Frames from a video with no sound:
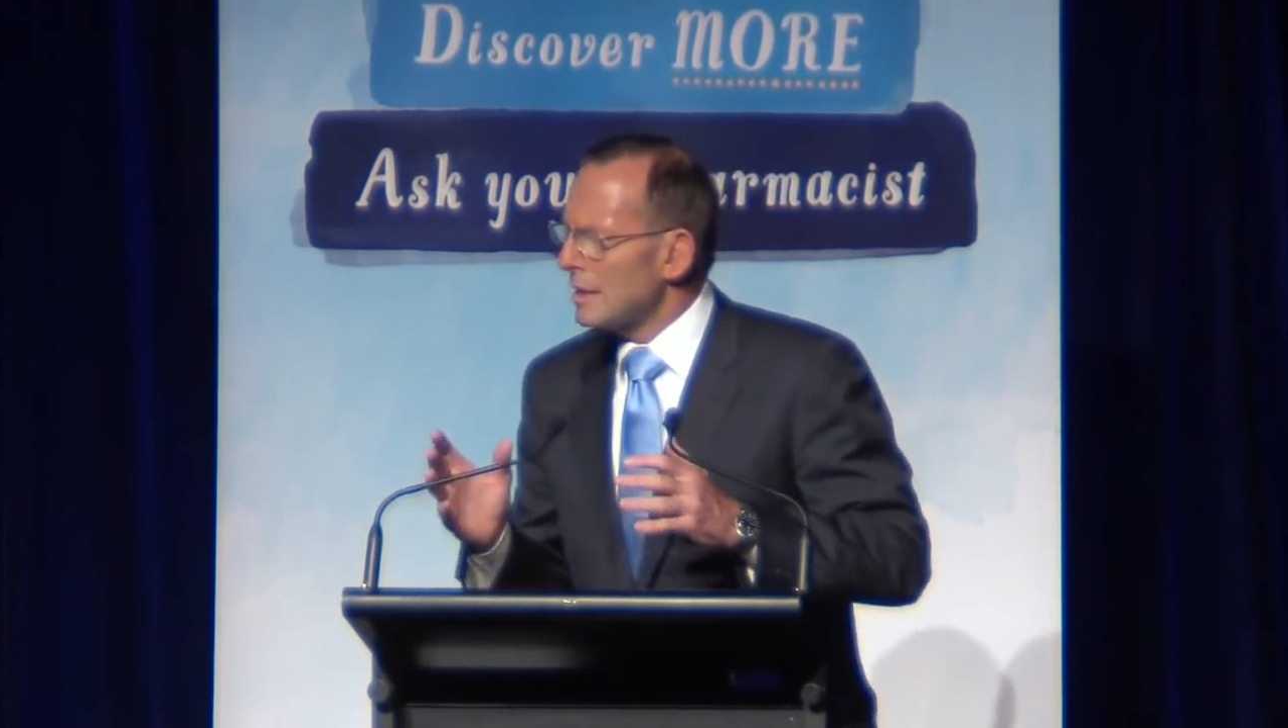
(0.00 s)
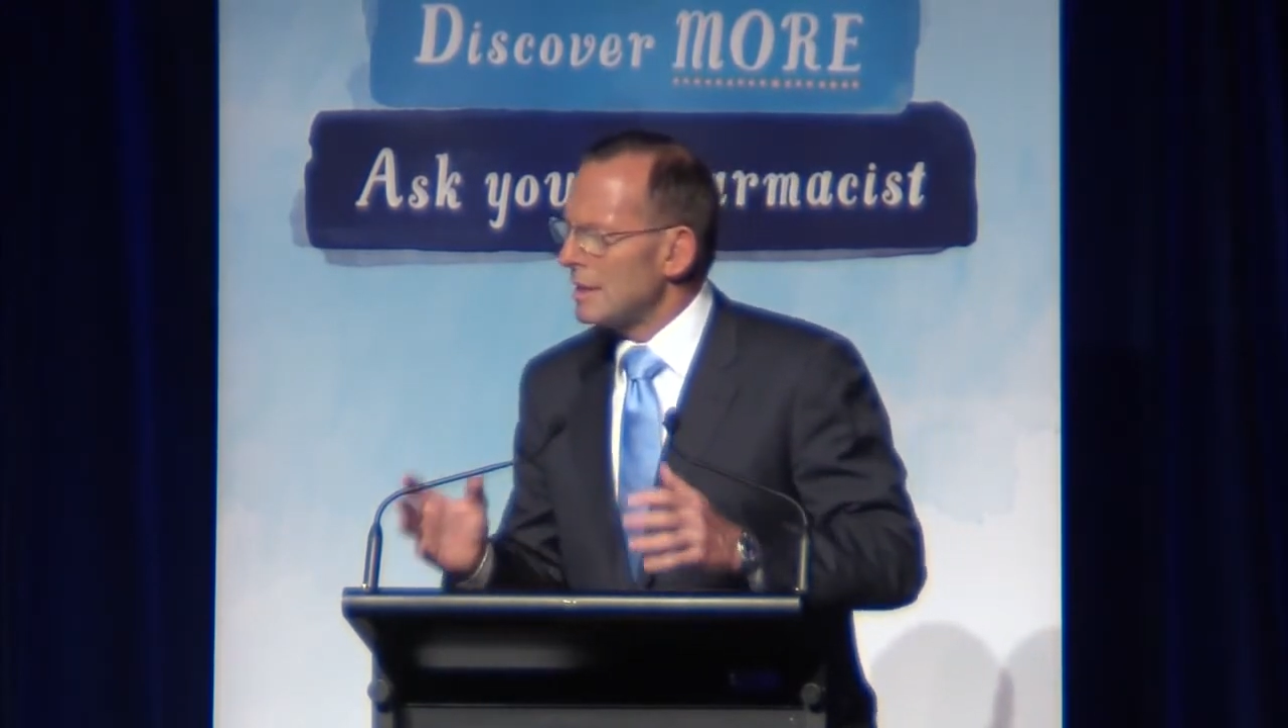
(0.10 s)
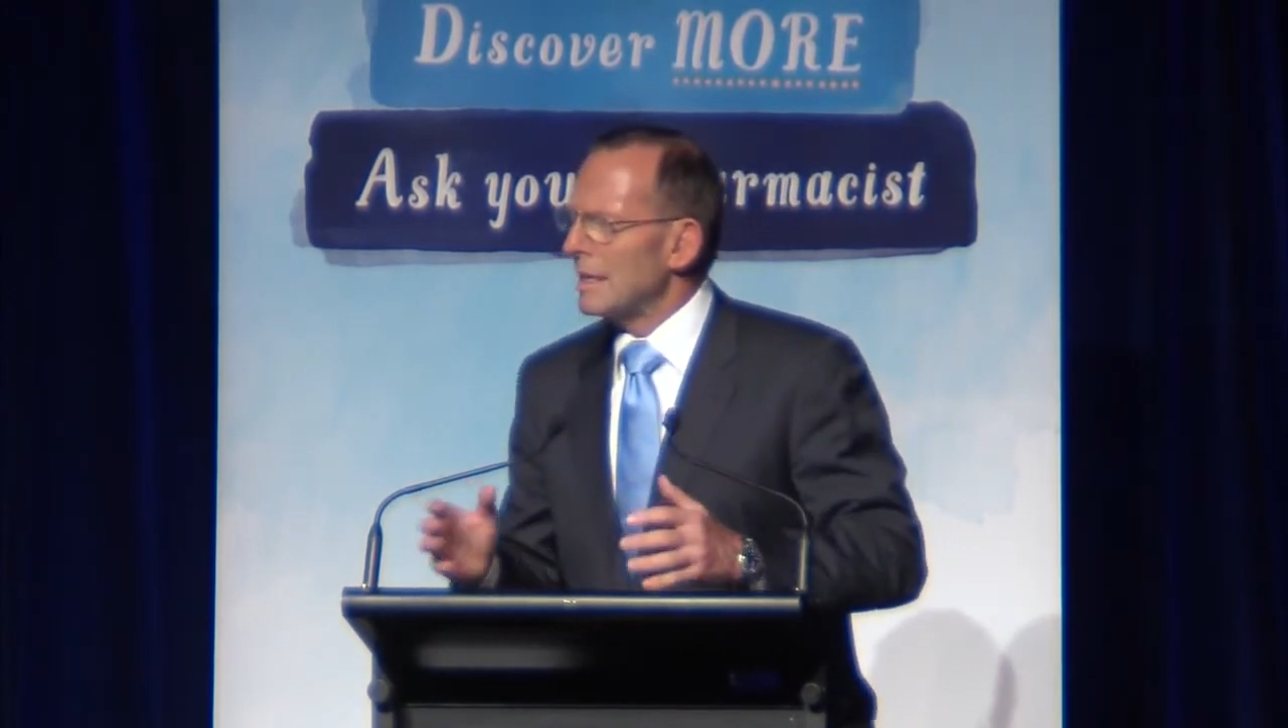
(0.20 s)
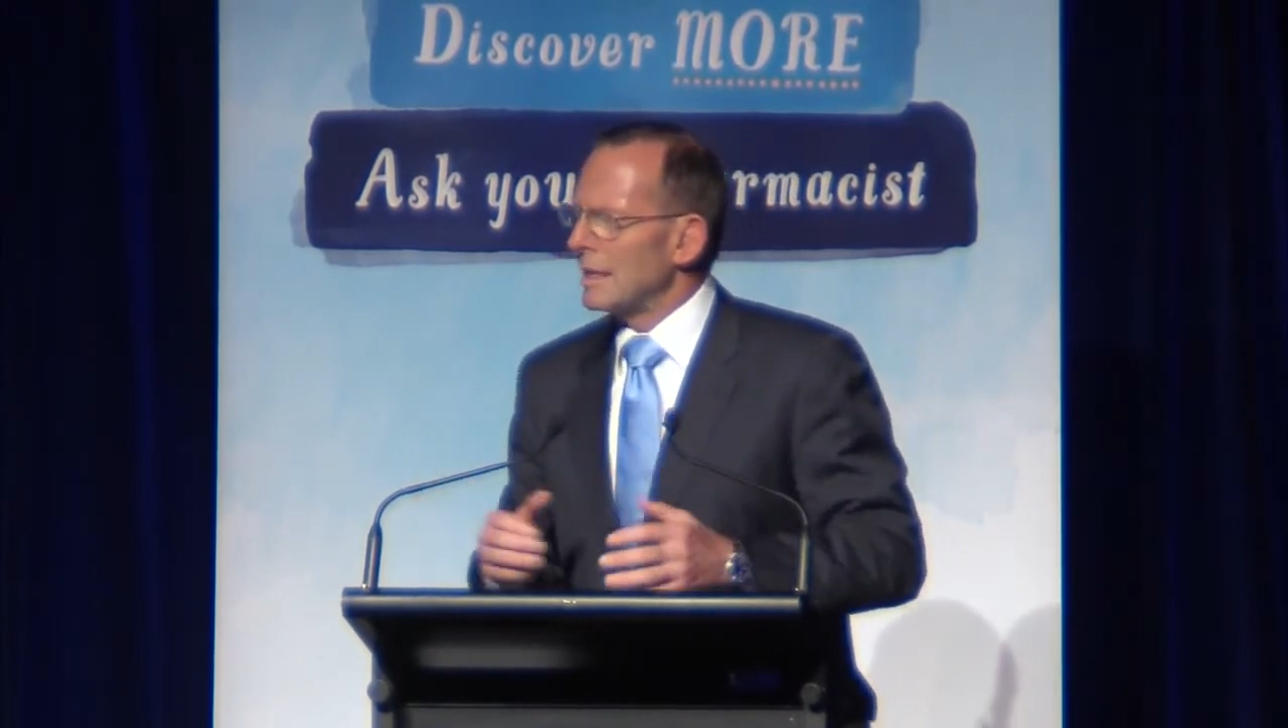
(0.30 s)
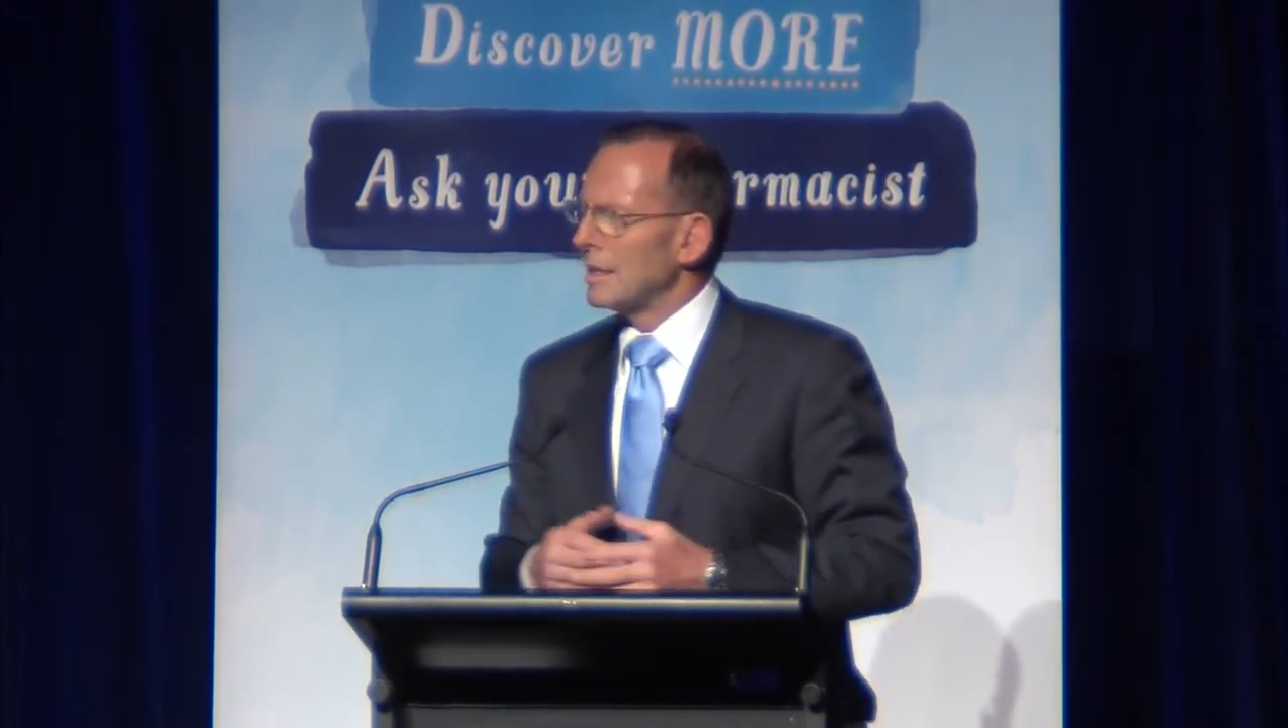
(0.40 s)

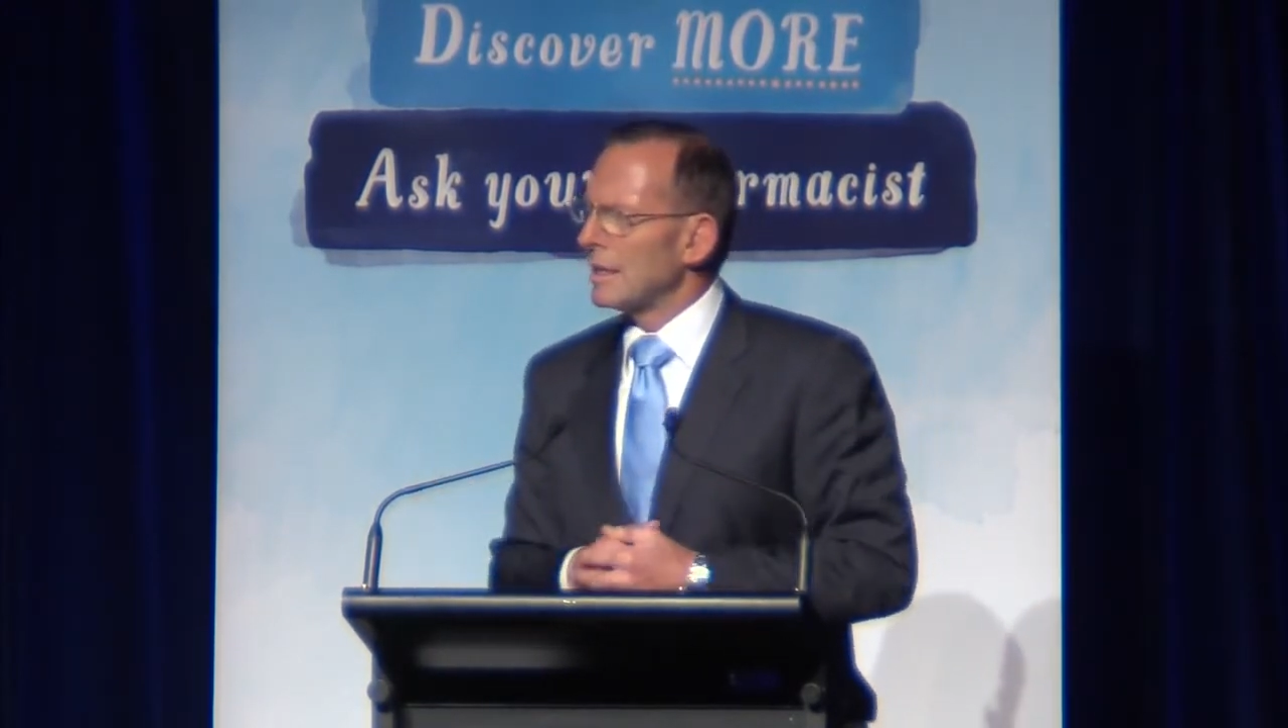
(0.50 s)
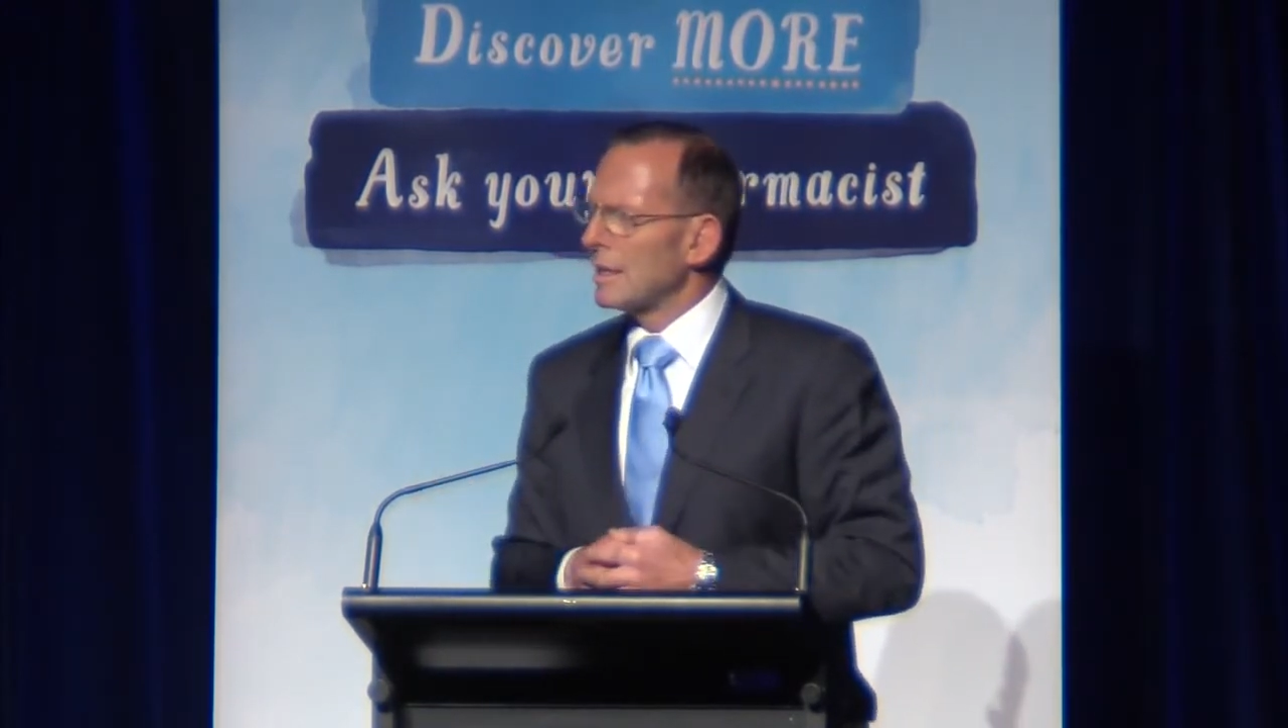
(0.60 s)
did,